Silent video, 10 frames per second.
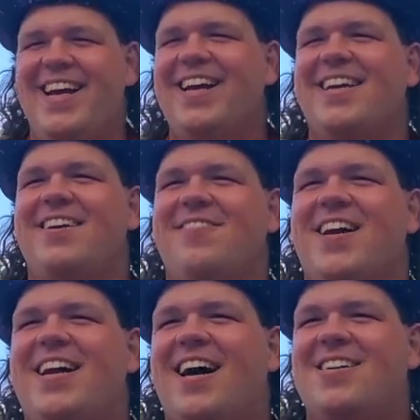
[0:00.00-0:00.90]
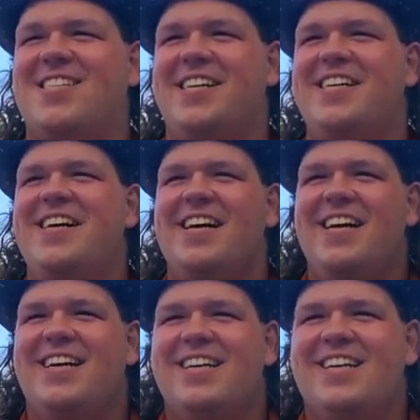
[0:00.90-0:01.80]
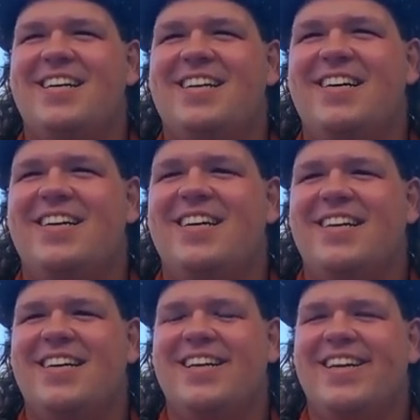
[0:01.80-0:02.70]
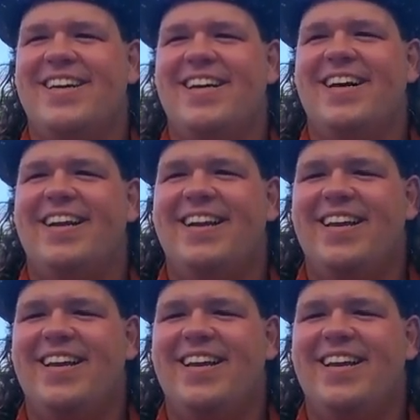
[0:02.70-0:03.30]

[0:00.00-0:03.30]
Good one, Oscar. Oh, God.